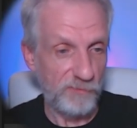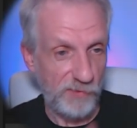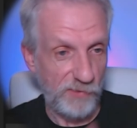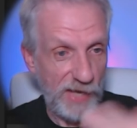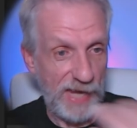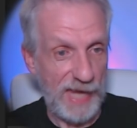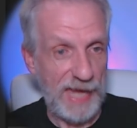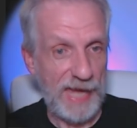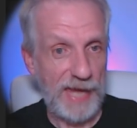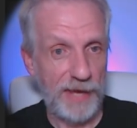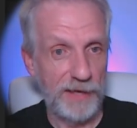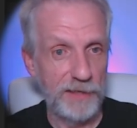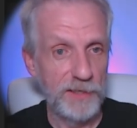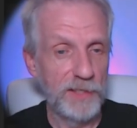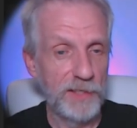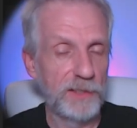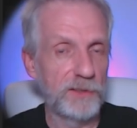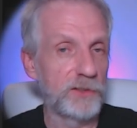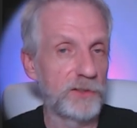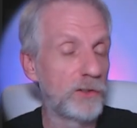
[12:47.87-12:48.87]
For hair,
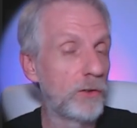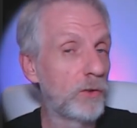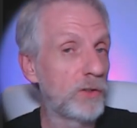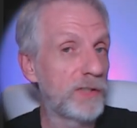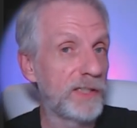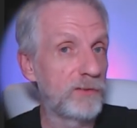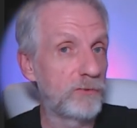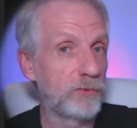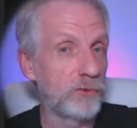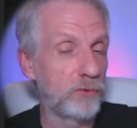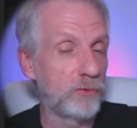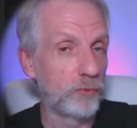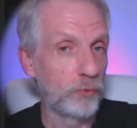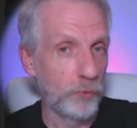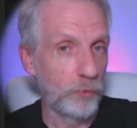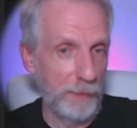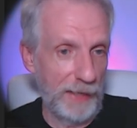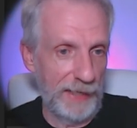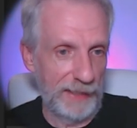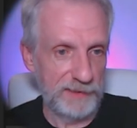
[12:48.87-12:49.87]
you look into
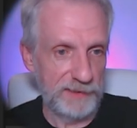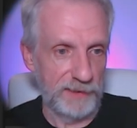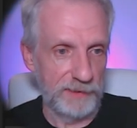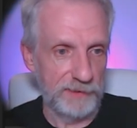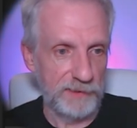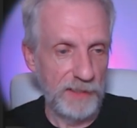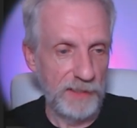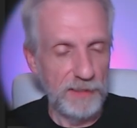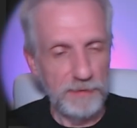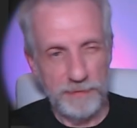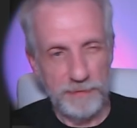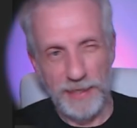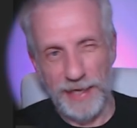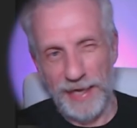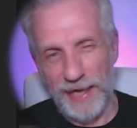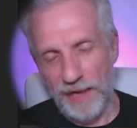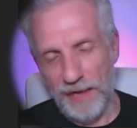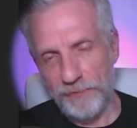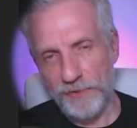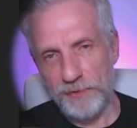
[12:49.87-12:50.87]
groom assets.
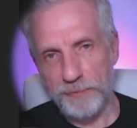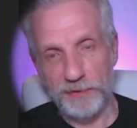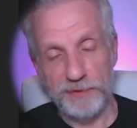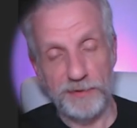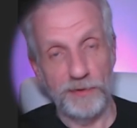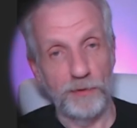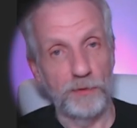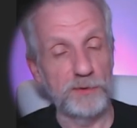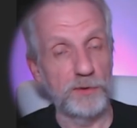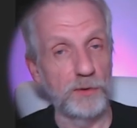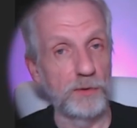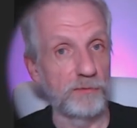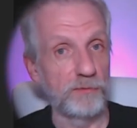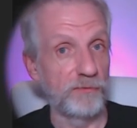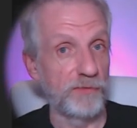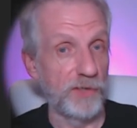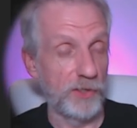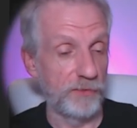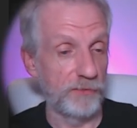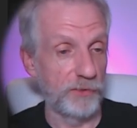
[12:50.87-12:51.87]
They're heavy, but they also look
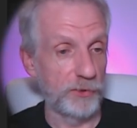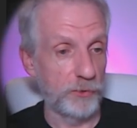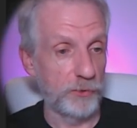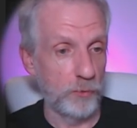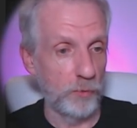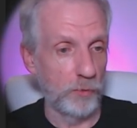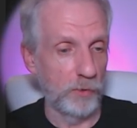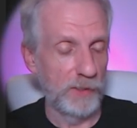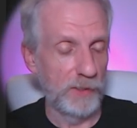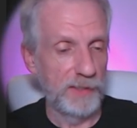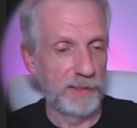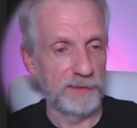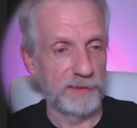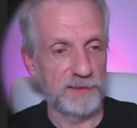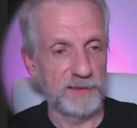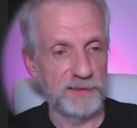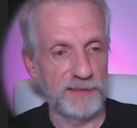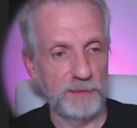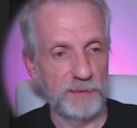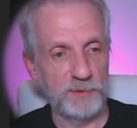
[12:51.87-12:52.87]
very, very cool.
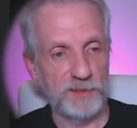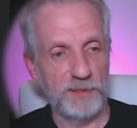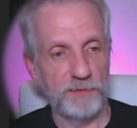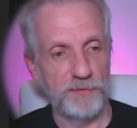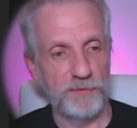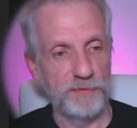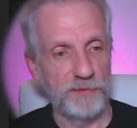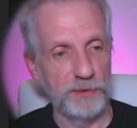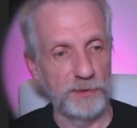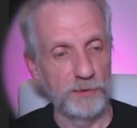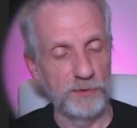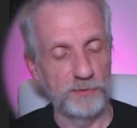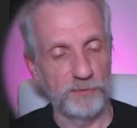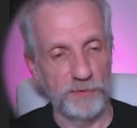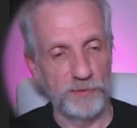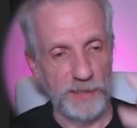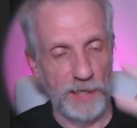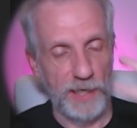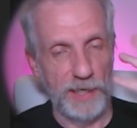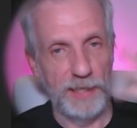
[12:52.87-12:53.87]
It's the same stuff that they use
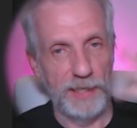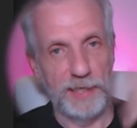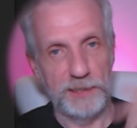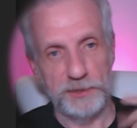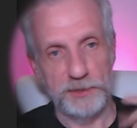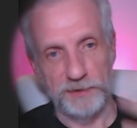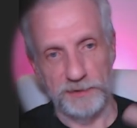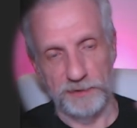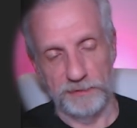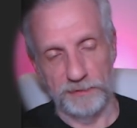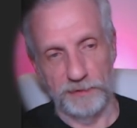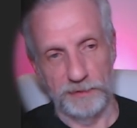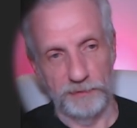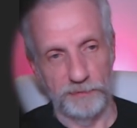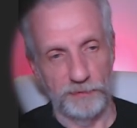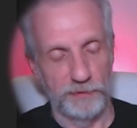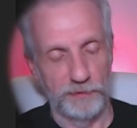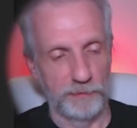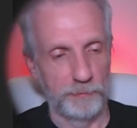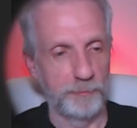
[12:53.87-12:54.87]
for the eyelashes
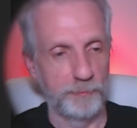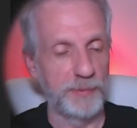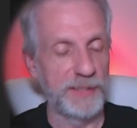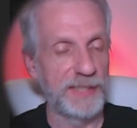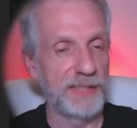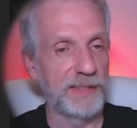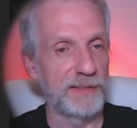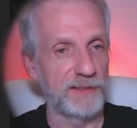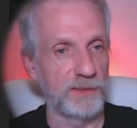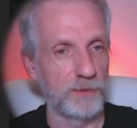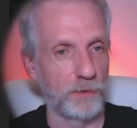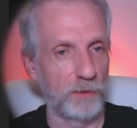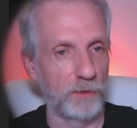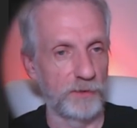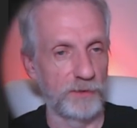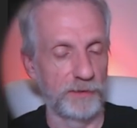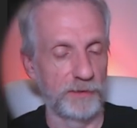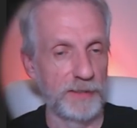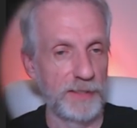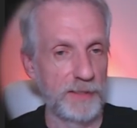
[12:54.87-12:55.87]
and the beards and all
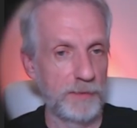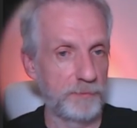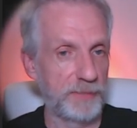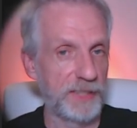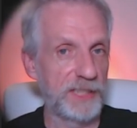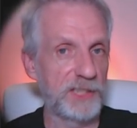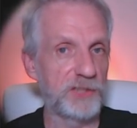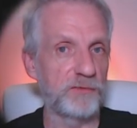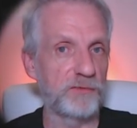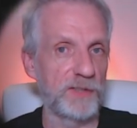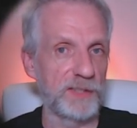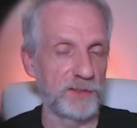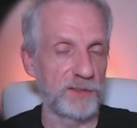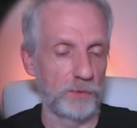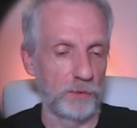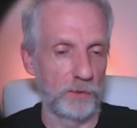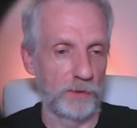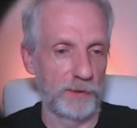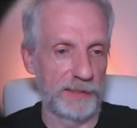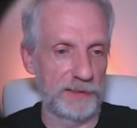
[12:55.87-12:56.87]
the peach fuzz
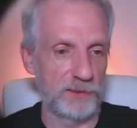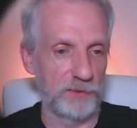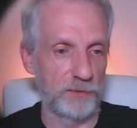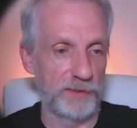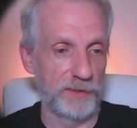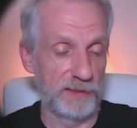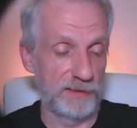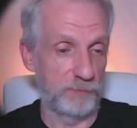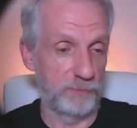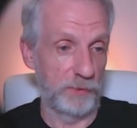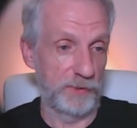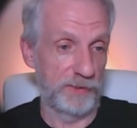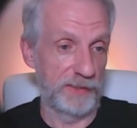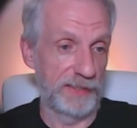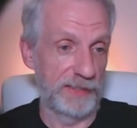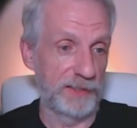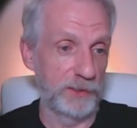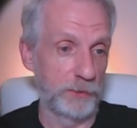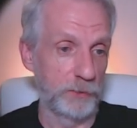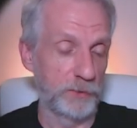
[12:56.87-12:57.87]
and all that. So that's what
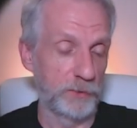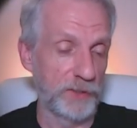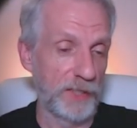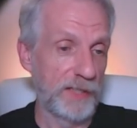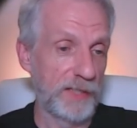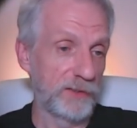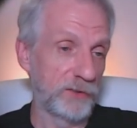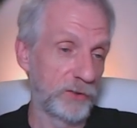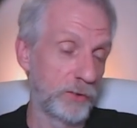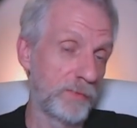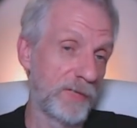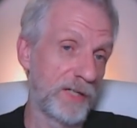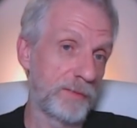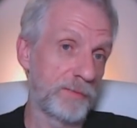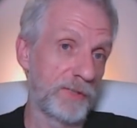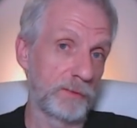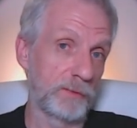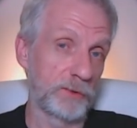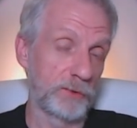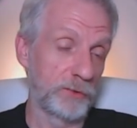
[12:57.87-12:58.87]
they use. You might
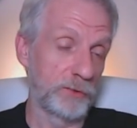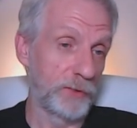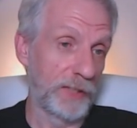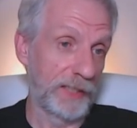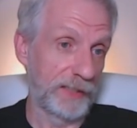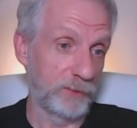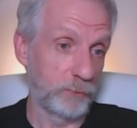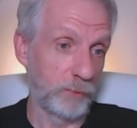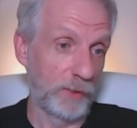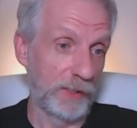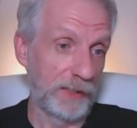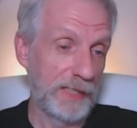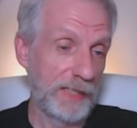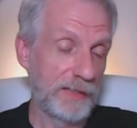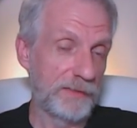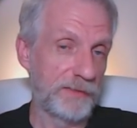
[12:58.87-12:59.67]
be able to do that as well.